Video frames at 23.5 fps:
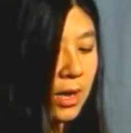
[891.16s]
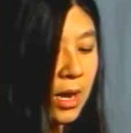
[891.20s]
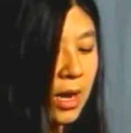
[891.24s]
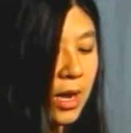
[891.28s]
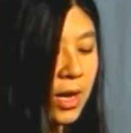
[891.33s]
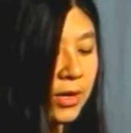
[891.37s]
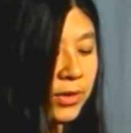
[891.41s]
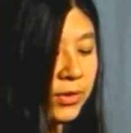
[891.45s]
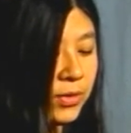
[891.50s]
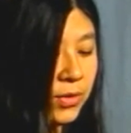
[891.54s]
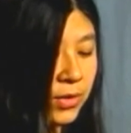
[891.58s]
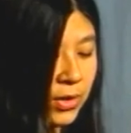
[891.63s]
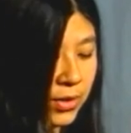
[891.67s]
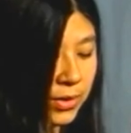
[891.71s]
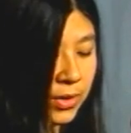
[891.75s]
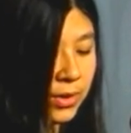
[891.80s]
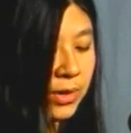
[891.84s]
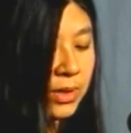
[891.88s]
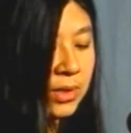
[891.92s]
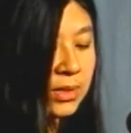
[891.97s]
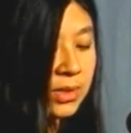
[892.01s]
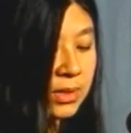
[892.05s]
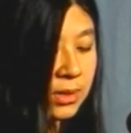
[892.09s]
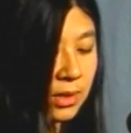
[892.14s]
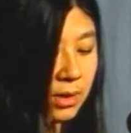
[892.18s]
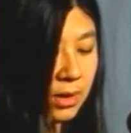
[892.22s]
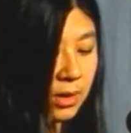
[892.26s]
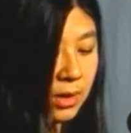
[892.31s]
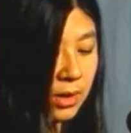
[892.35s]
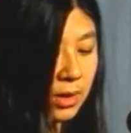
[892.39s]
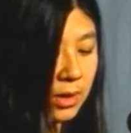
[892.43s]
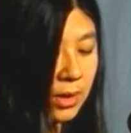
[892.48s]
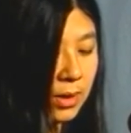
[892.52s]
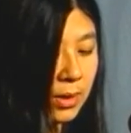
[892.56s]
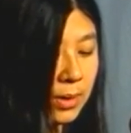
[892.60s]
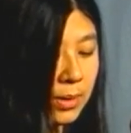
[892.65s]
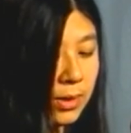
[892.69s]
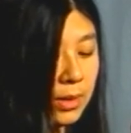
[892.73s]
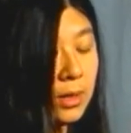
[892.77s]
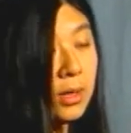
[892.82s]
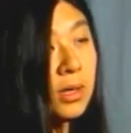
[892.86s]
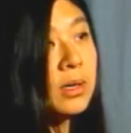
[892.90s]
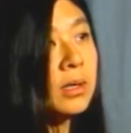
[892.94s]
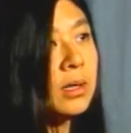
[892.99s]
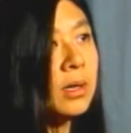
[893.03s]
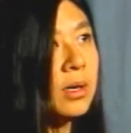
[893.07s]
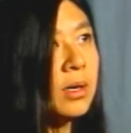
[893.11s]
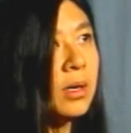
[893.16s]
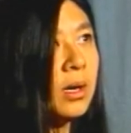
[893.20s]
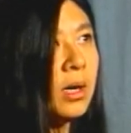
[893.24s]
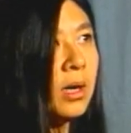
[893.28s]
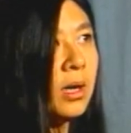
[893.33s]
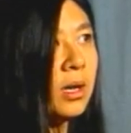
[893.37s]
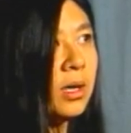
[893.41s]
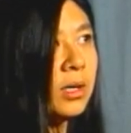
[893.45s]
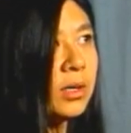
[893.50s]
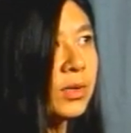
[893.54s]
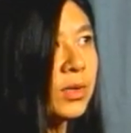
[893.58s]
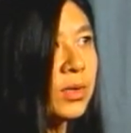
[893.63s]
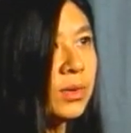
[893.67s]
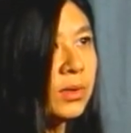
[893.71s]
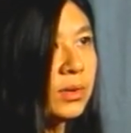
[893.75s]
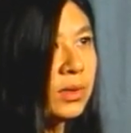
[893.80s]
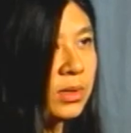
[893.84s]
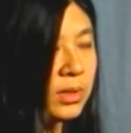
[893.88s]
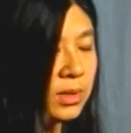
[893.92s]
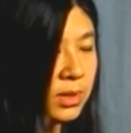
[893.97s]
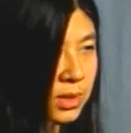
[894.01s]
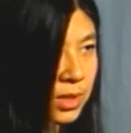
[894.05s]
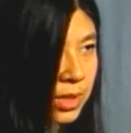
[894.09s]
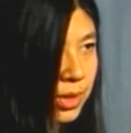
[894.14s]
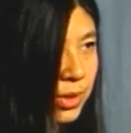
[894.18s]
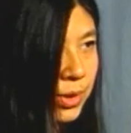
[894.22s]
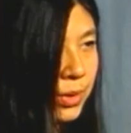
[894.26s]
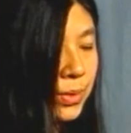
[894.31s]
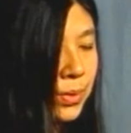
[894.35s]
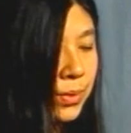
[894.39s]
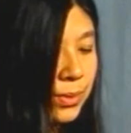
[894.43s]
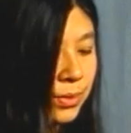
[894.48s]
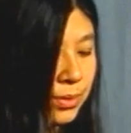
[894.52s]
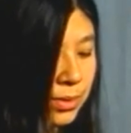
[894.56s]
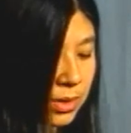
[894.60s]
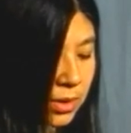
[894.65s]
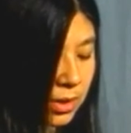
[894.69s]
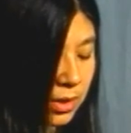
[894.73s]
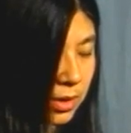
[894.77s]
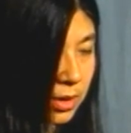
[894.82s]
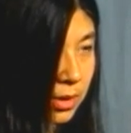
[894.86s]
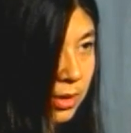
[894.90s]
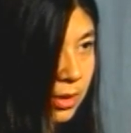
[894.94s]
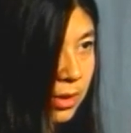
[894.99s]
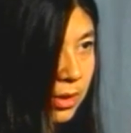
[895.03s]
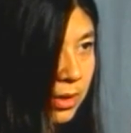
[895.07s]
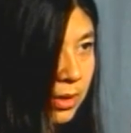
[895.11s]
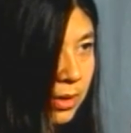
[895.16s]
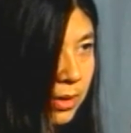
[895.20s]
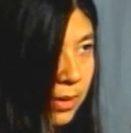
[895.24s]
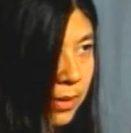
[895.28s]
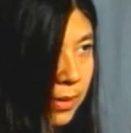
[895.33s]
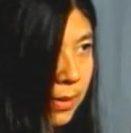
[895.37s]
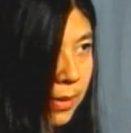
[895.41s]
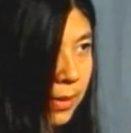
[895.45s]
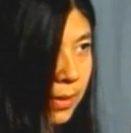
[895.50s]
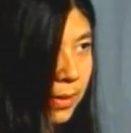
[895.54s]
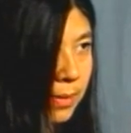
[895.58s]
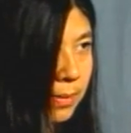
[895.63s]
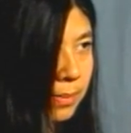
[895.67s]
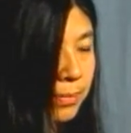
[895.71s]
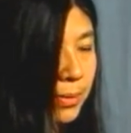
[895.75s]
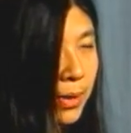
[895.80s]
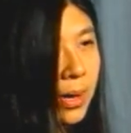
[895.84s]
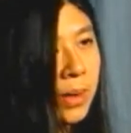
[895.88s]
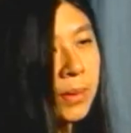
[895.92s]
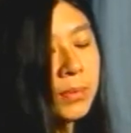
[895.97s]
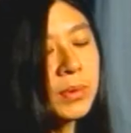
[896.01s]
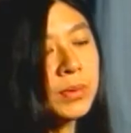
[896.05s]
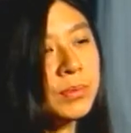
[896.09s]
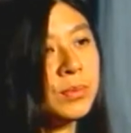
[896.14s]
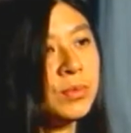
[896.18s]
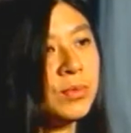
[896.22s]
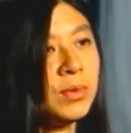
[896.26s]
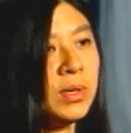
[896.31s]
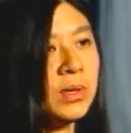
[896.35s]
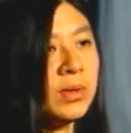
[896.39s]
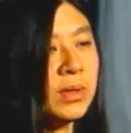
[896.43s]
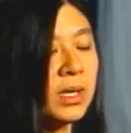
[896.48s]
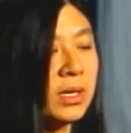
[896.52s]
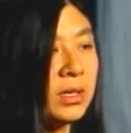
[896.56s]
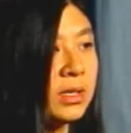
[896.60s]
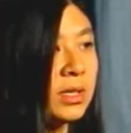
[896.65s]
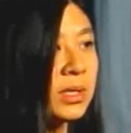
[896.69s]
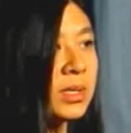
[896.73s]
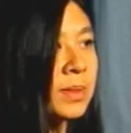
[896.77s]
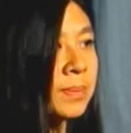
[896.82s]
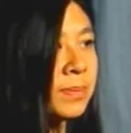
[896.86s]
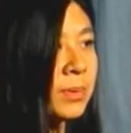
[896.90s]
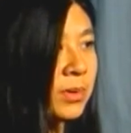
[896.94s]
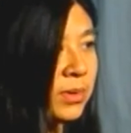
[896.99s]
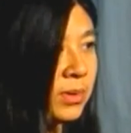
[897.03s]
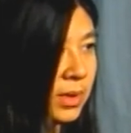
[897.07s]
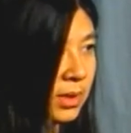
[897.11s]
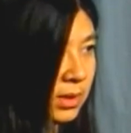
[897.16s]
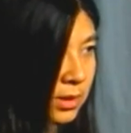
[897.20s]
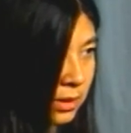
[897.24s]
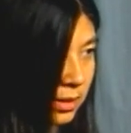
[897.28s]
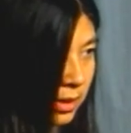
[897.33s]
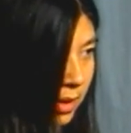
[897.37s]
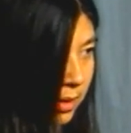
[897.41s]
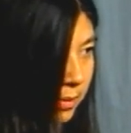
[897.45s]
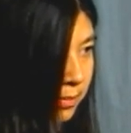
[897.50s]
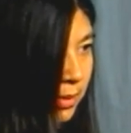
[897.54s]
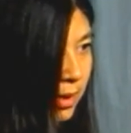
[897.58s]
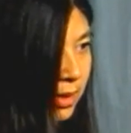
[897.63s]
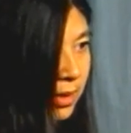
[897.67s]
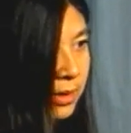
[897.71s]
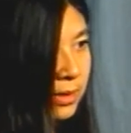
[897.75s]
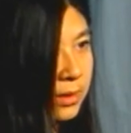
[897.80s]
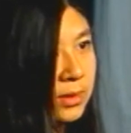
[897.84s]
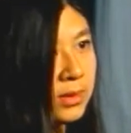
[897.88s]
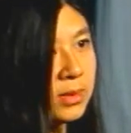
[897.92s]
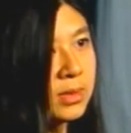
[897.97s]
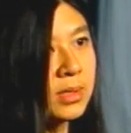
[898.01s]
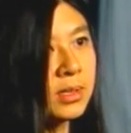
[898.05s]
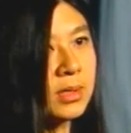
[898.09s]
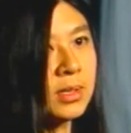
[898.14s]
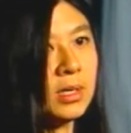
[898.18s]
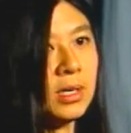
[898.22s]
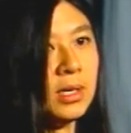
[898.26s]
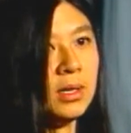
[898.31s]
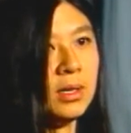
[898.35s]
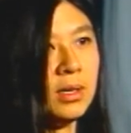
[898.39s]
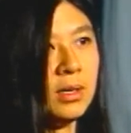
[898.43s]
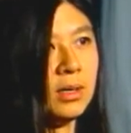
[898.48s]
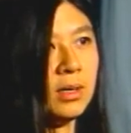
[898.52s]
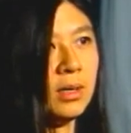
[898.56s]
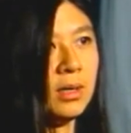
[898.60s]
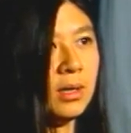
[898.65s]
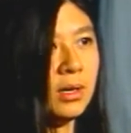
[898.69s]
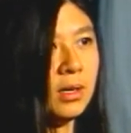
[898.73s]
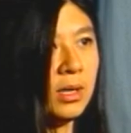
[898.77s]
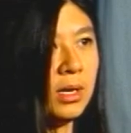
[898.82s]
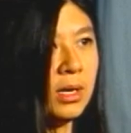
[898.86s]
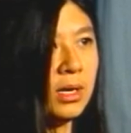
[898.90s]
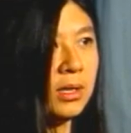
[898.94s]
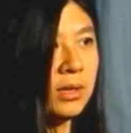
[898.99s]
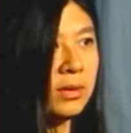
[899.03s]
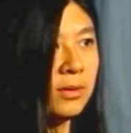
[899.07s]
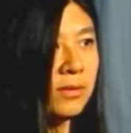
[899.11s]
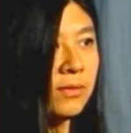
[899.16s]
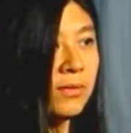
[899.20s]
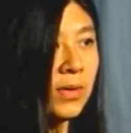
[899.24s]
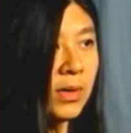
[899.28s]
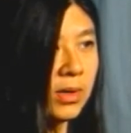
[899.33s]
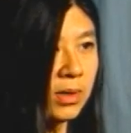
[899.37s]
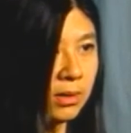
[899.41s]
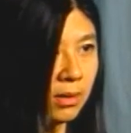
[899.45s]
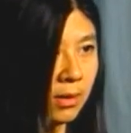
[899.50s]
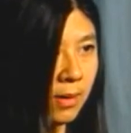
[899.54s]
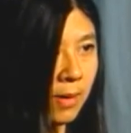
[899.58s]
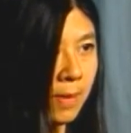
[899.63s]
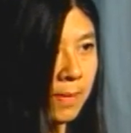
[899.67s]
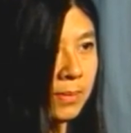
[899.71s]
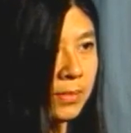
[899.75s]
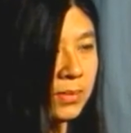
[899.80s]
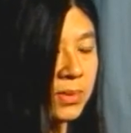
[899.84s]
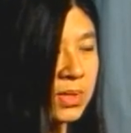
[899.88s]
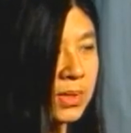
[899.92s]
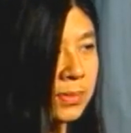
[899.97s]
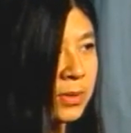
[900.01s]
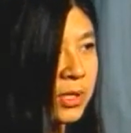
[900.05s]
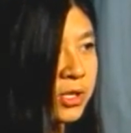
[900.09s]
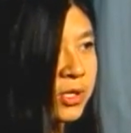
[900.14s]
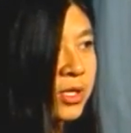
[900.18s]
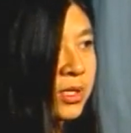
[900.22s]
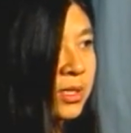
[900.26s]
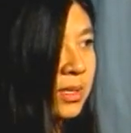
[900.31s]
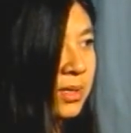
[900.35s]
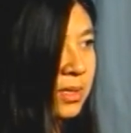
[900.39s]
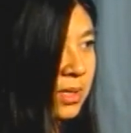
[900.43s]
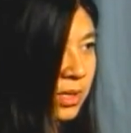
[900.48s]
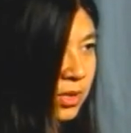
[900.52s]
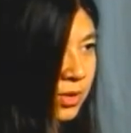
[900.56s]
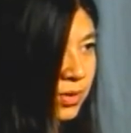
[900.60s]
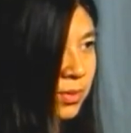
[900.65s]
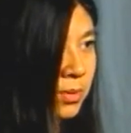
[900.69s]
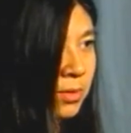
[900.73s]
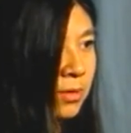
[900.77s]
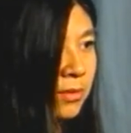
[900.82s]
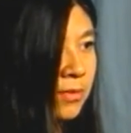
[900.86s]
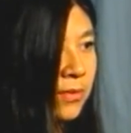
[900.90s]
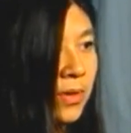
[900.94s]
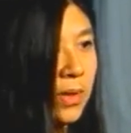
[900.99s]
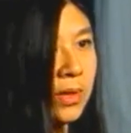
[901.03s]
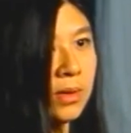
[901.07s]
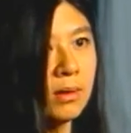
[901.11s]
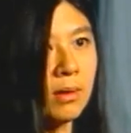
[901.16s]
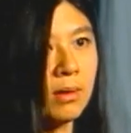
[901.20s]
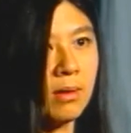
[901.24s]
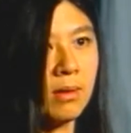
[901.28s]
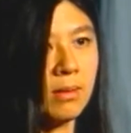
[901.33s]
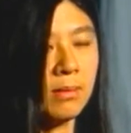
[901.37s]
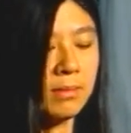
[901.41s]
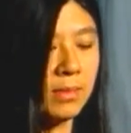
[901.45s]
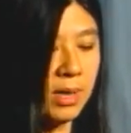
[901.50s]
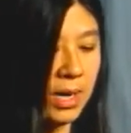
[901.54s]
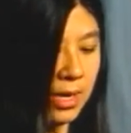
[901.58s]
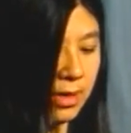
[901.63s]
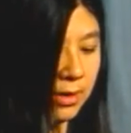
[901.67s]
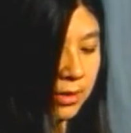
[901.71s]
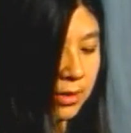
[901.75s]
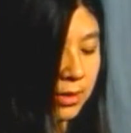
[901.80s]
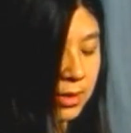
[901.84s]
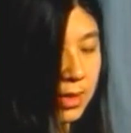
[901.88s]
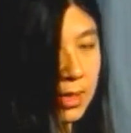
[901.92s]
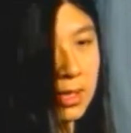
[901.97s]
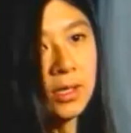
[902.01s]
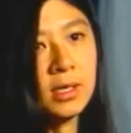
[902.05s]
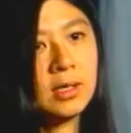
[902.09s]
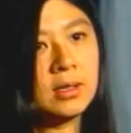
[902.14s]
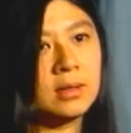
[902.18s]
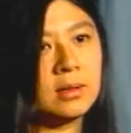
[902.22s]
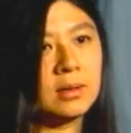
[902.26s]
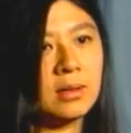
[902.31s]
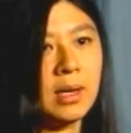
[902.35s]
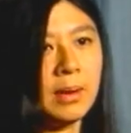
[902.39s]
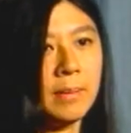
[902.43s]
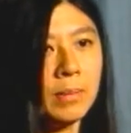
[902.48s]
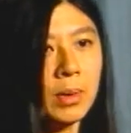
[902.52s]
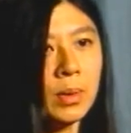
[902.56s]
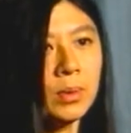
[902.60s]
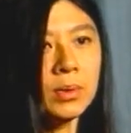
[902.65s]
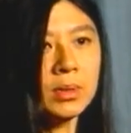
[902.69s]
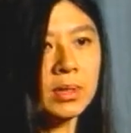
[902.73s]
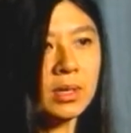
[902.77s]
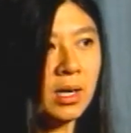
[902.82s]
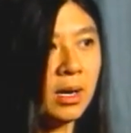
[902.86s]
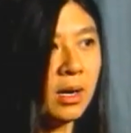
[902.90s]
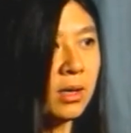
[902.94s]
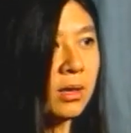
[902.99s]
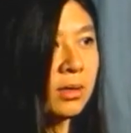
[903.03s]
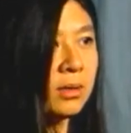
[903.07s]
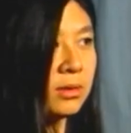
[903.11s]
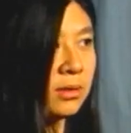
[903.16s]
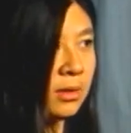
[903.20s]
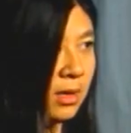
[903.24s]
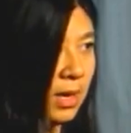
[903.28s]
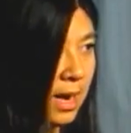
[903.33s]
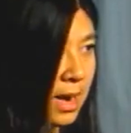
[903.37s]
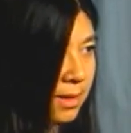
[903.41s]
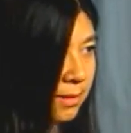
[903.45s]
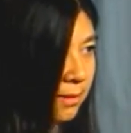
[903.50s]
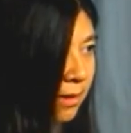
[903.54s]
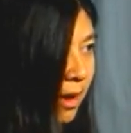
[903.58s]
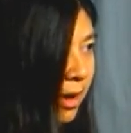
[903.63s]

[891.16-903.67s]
And there is a continued problem with unexploded landmines in Vietnam, especially central Vietnam and in Cambodia and